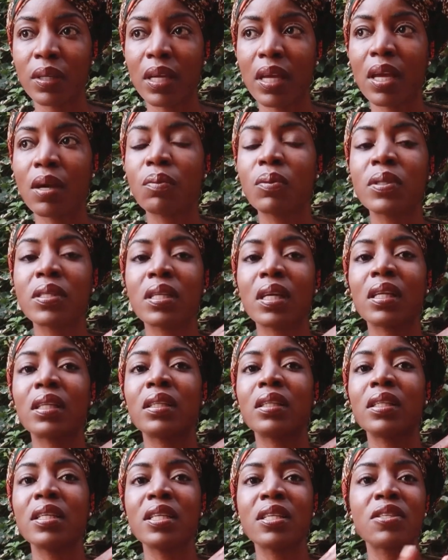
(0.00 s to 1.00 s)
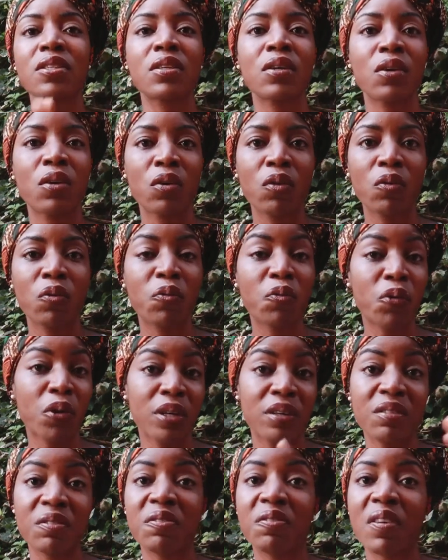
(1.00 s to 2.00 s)
it was at least
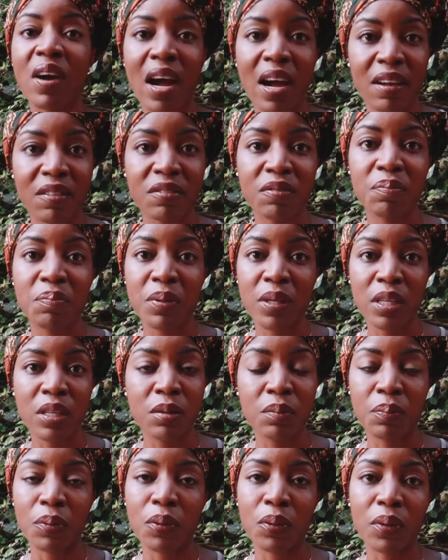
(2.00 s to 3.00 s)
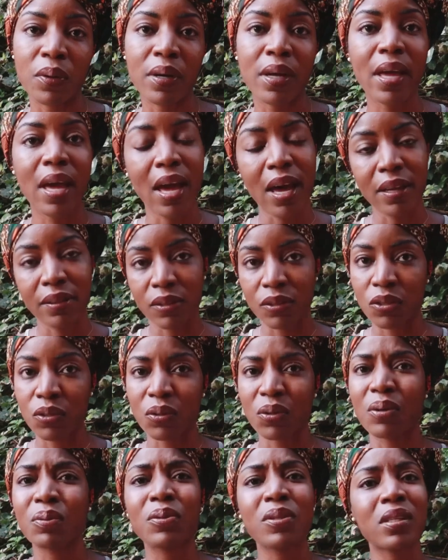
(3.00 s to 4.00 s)
45 people at the
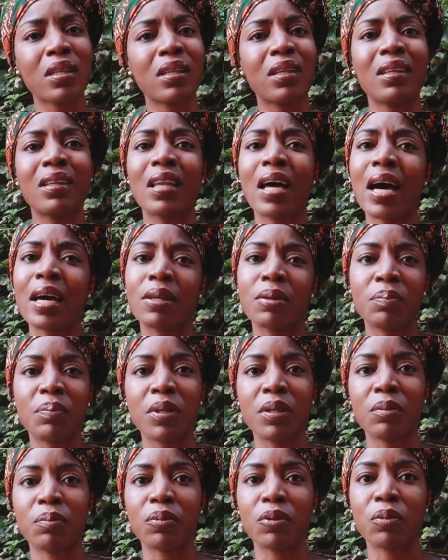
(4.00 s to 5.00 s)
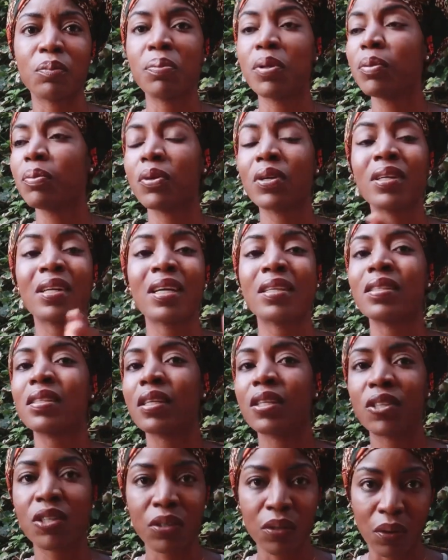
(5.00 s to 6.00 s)
school. It was a lot of people. People are not
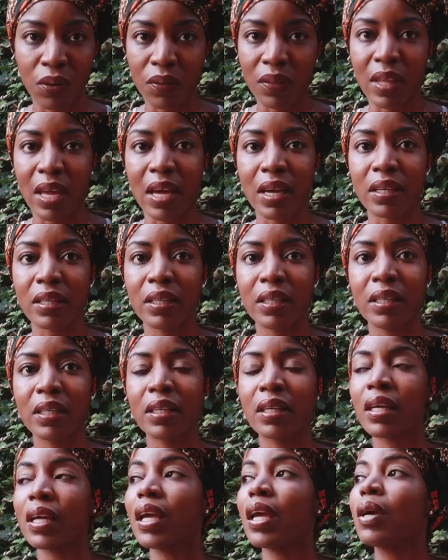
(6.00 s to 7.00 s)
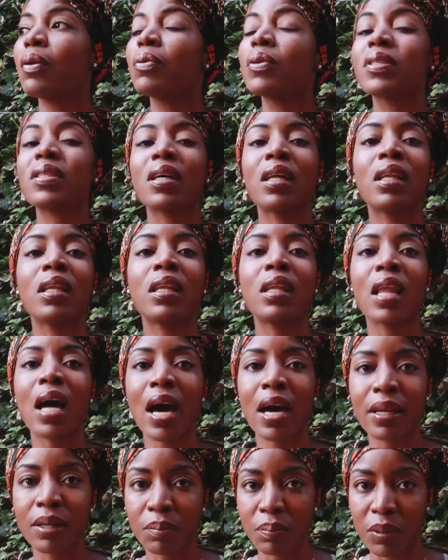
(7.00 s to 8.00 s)
touching on that. It was a
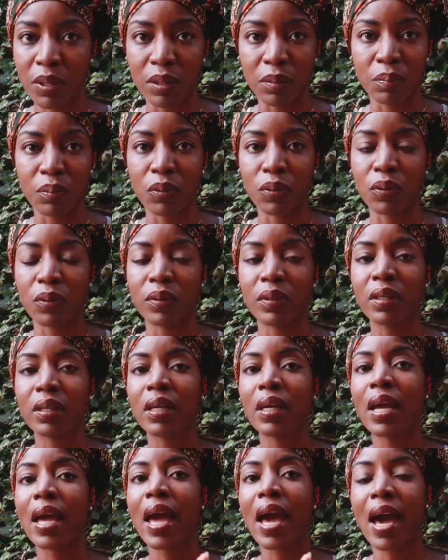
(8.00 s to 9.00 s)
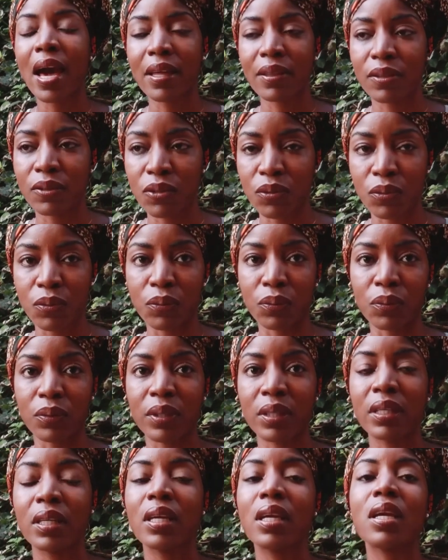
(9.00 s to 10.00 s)
lot of people at the school.
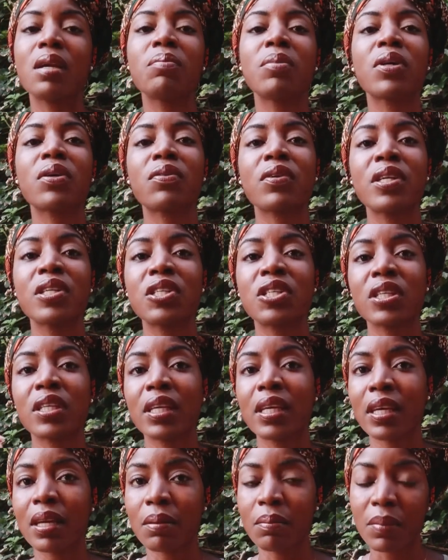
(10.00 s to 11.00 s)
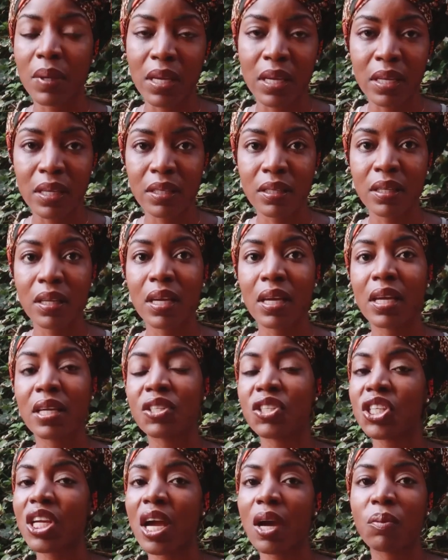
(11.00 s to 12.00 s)
Immigration came in
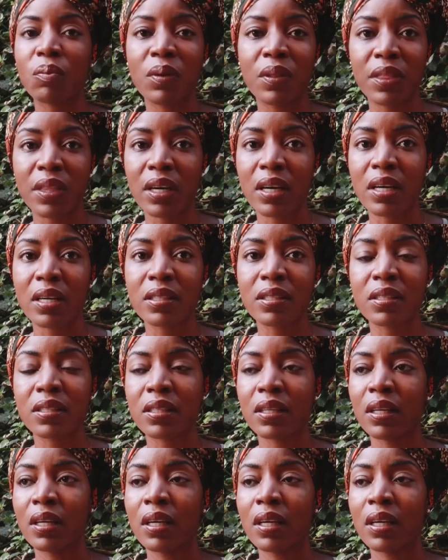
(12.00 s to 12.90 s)
and chat with us